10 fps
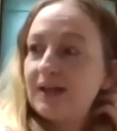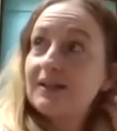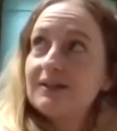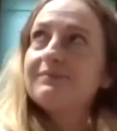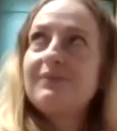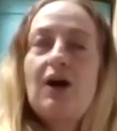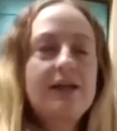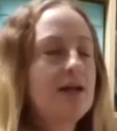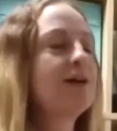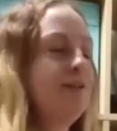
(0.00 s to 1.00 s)
like, I
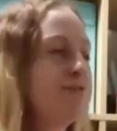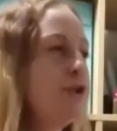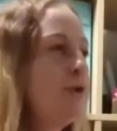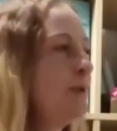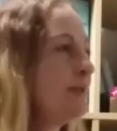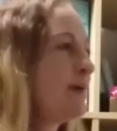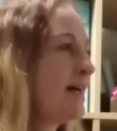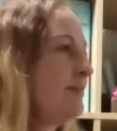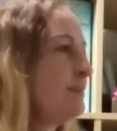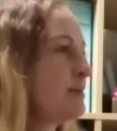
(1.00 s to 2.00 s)
kind of knew in the
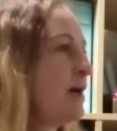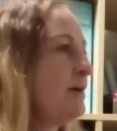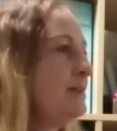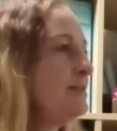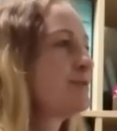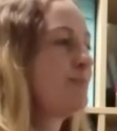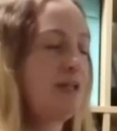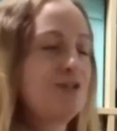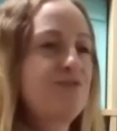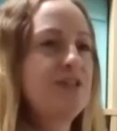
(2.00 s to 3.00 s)
back of my mind,
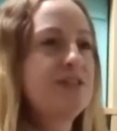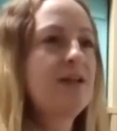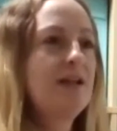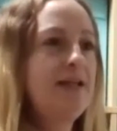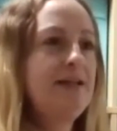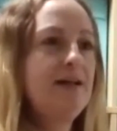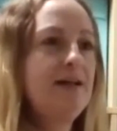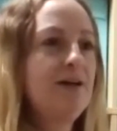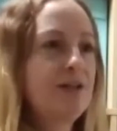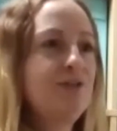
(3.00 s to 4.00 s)
because physically
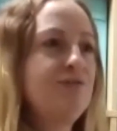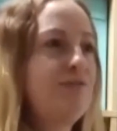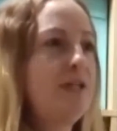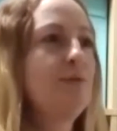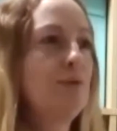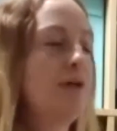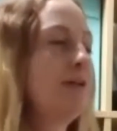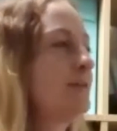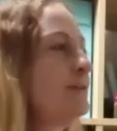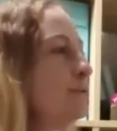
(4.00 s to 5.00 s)
I could feel like
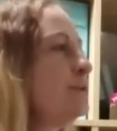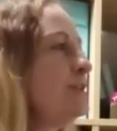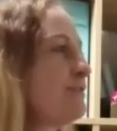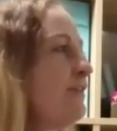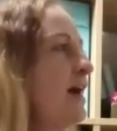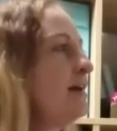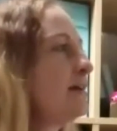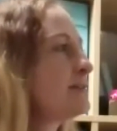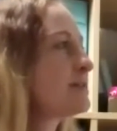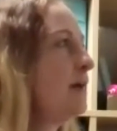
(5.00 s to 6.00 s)
all these
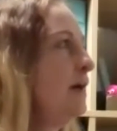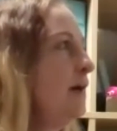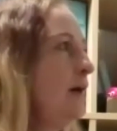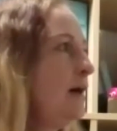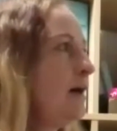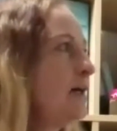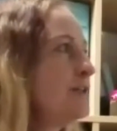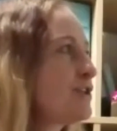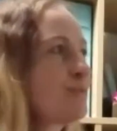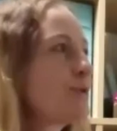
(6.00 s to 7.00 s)
effects, I
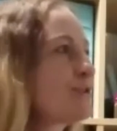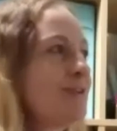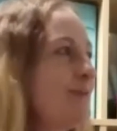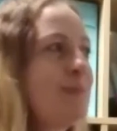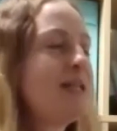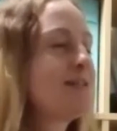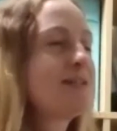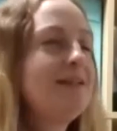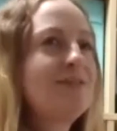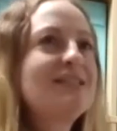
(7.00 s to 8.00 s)
just wasn't
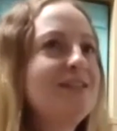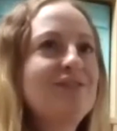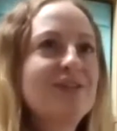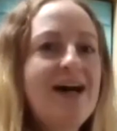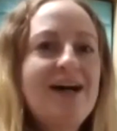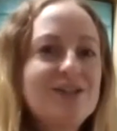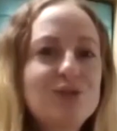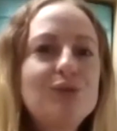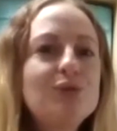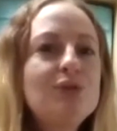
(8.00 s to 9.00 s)
mentally ready for that at
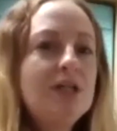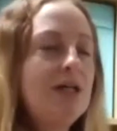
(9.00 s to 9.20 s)
all.